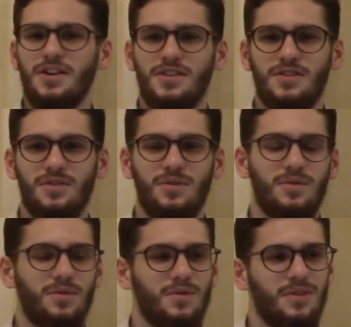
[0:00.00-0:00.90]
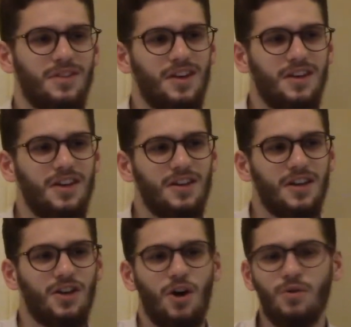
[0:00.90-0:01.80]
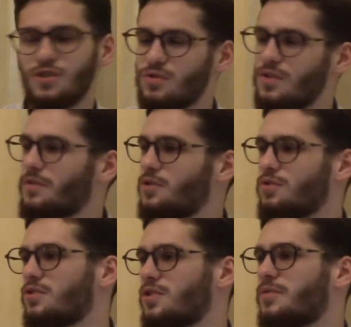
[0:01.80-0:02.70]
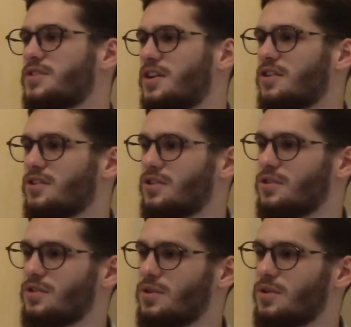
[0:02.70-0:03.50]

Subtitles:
So, and then he like goes to the funeral of his uncle,